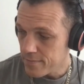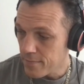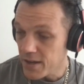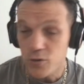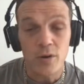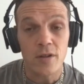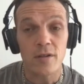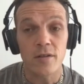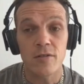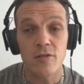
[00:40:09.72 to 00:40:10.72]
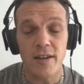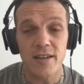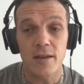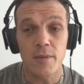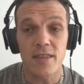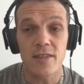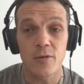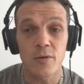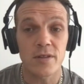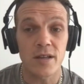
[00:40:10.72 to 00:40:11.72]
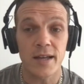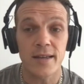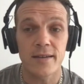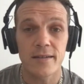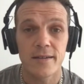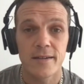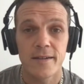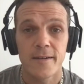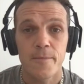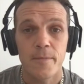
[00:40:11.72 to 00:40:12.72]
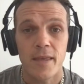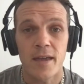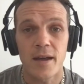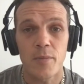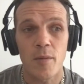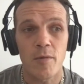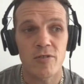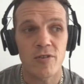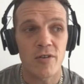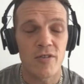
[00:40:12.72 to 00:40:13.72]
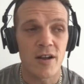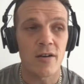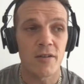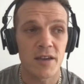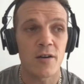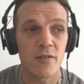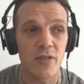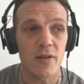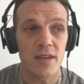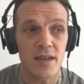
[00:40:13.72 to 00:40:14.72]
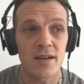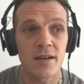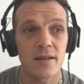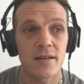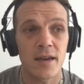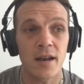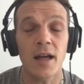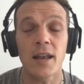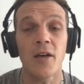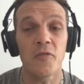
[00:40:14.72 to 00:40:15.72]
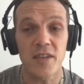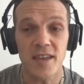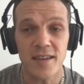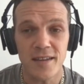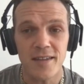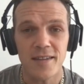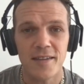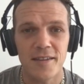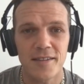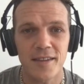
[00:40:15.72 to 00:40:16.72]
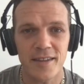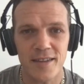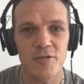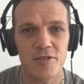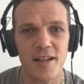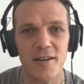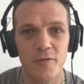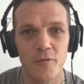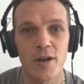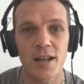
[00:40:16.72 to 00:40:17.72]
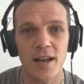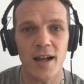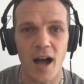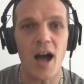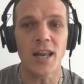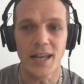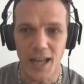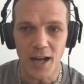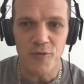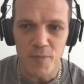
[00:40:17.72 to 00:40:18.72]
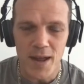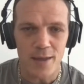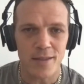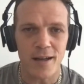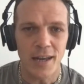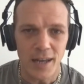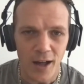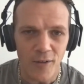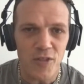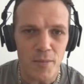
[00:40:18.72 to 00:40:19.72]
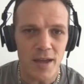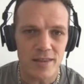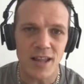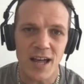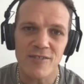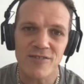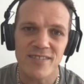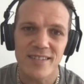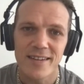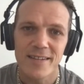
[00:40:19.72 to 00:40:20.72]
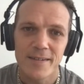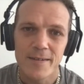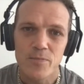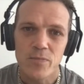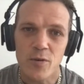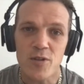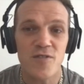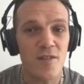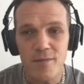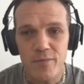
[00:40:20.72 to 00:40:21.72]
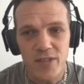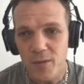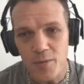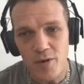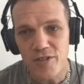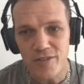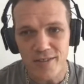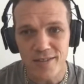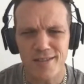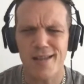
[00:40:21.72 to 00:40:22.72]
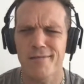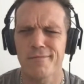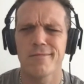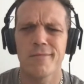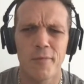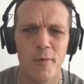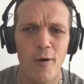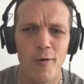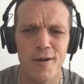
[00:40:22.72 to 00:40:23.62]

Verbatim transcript: my daughter tried to commit suicide and I promised her that I'll get off the gear. And I love the gear, like he was like really like, I love meth. I love the meth life. Which from someone watching this is like, whoa,